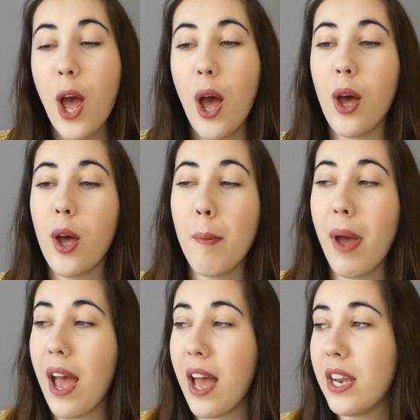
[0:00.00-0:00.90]

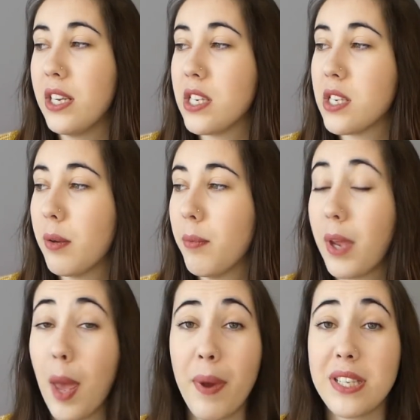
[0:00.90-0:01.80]
and
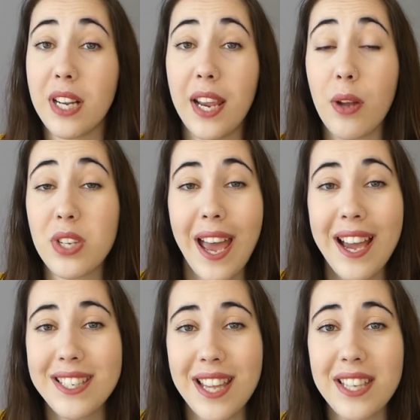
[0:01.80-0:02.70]
yeah, basically how to get
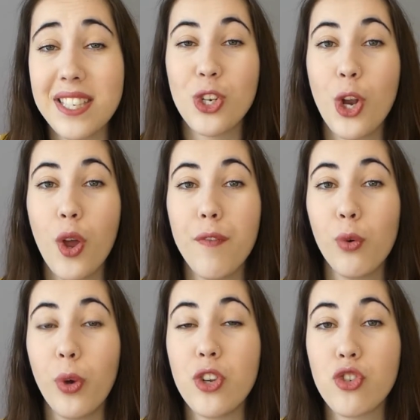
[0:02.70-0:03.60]
access, just an
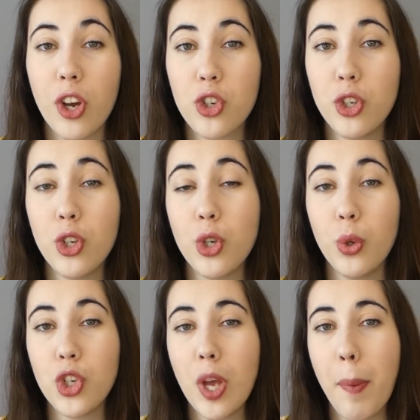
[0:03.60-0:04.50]
overall introduction
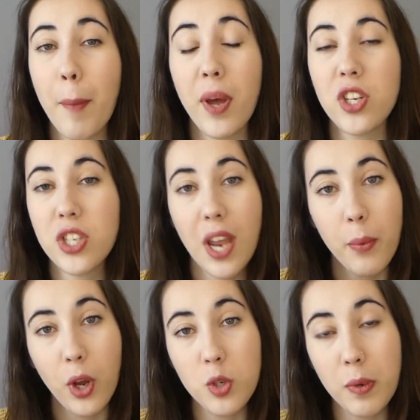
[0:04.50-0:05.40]
to Chip. But today
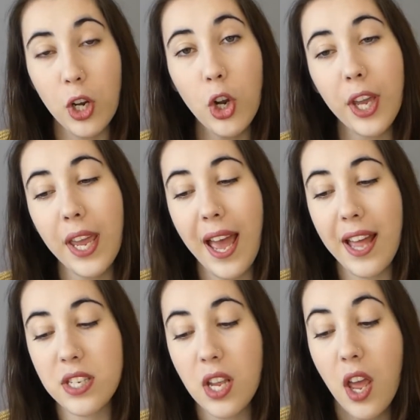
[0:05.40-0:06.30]
we're going to be looking at